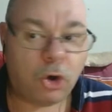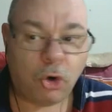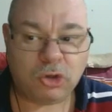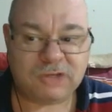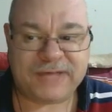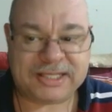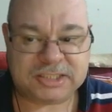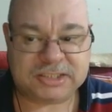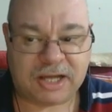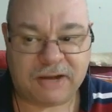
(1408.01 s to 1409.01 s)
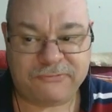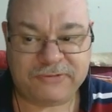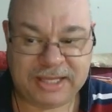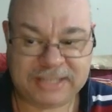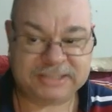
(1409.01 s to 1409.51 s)
All of that
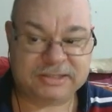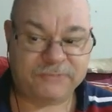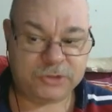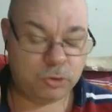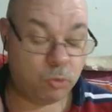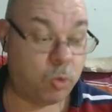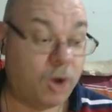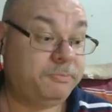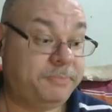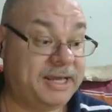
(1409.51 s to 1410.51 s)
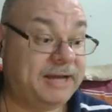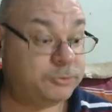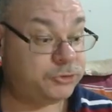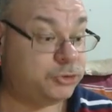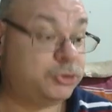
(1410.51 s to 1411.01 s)
stuff is stuff that you won't be
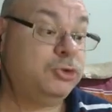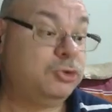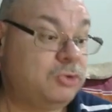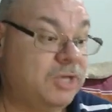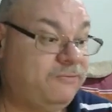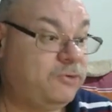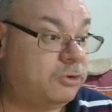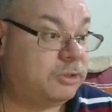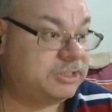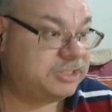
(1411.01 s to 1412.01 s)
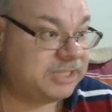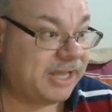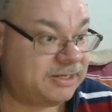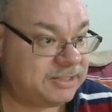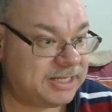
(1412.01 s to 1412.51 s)
able to do if you're a
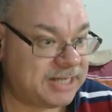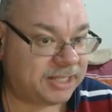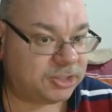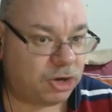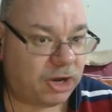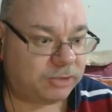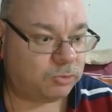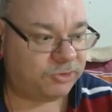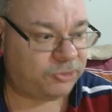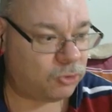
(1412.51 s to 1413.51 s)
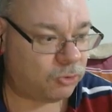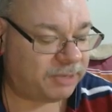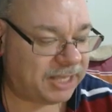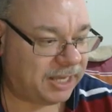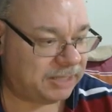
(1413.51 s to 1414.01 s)
standard kinetic knight with your
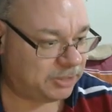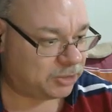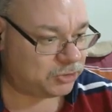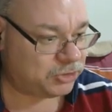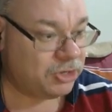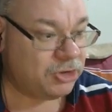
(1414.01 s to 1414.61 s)
blade, because